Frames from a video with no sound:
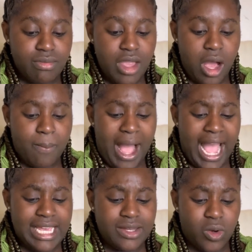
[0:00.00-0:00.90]

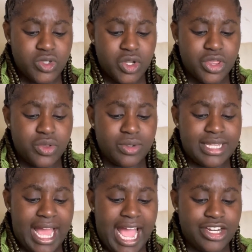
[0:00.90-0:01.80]
I also thought
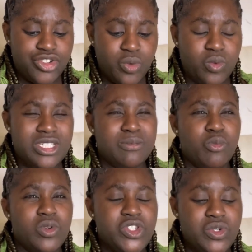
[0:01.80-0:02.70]
that Andrew was
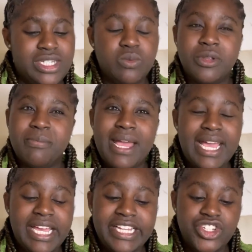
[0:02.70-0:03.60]
more suited with
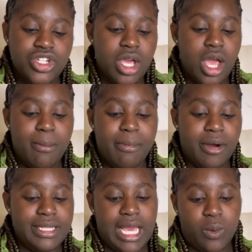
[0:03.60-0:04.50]
Paige,
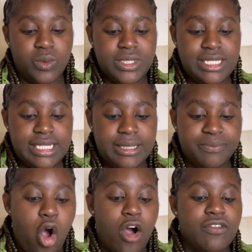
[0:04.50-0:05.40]
but yeah, we'll see.
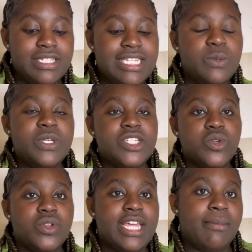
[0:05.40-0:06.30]
Obviously, we
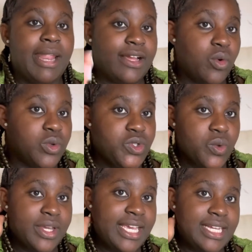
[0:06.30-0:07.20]
saw them like all
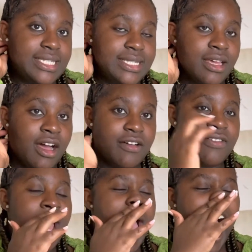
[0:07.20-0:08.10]
talking and stuff.
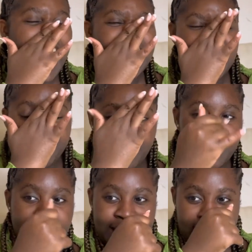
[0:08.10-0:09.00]
I think from
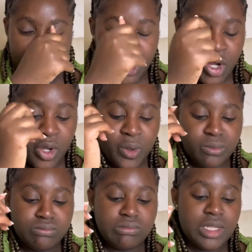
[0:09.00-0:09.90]
the get-go,
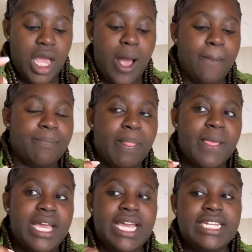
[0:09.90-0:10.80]

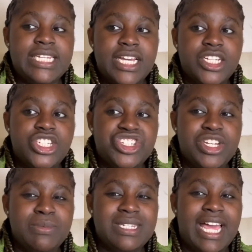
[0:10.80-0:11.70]
India, she
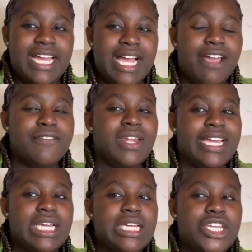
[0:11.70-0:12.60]
seems like, I feel
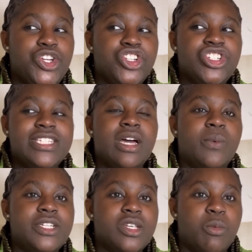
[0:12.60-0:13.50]
like you could just tell
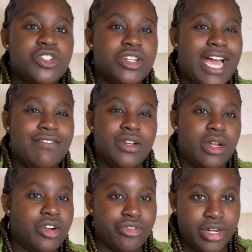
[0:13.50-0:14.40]
when someone's gonna have a
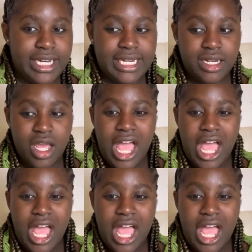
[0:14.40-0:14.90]
long run in.